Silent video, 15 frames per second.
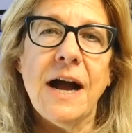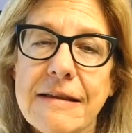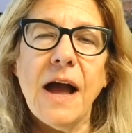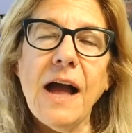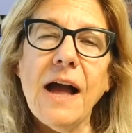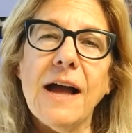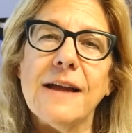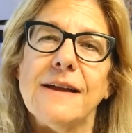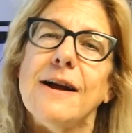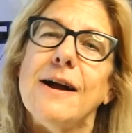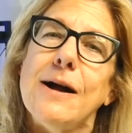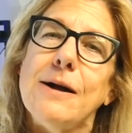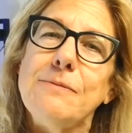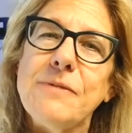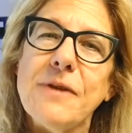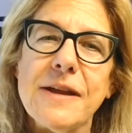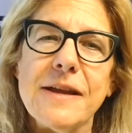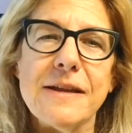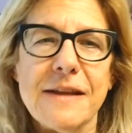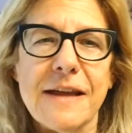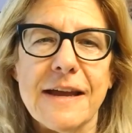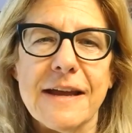Hi, I'm
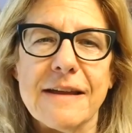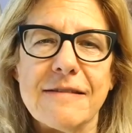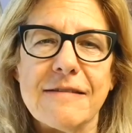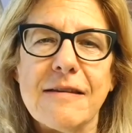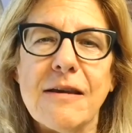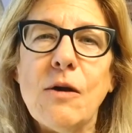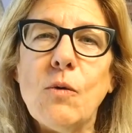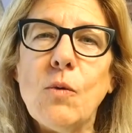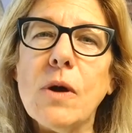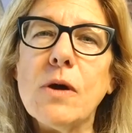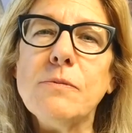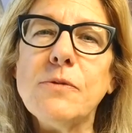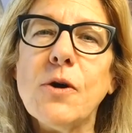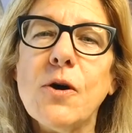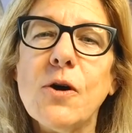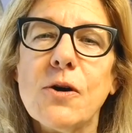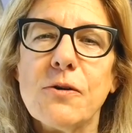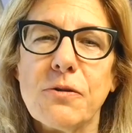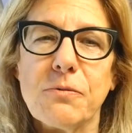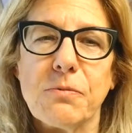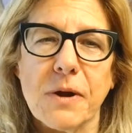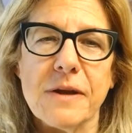Diane Hatz. Welcome to
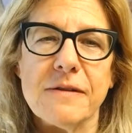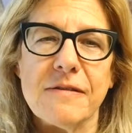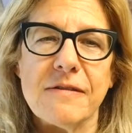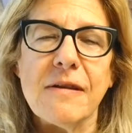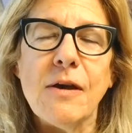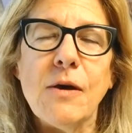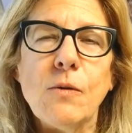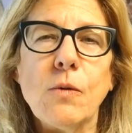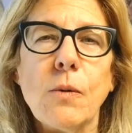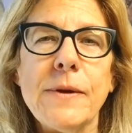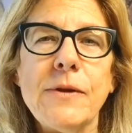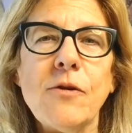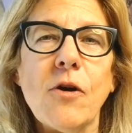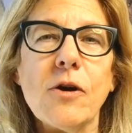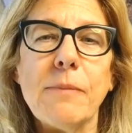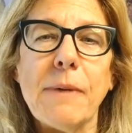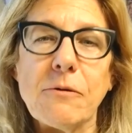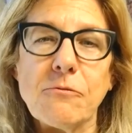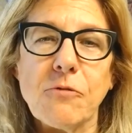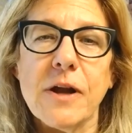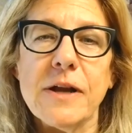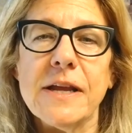Hearth Writes, where we talk
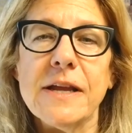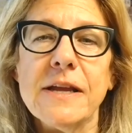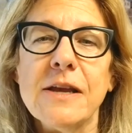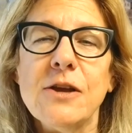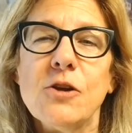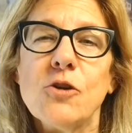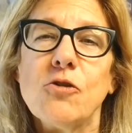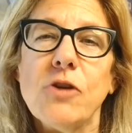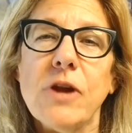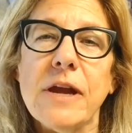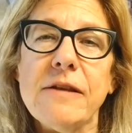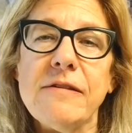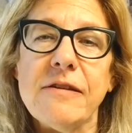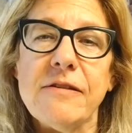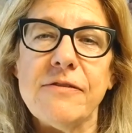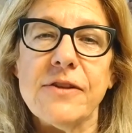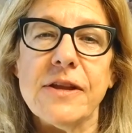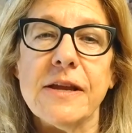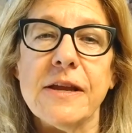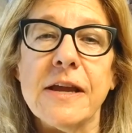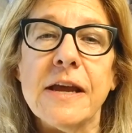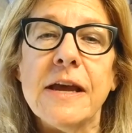about writing,
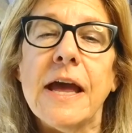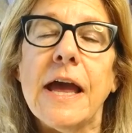creativity,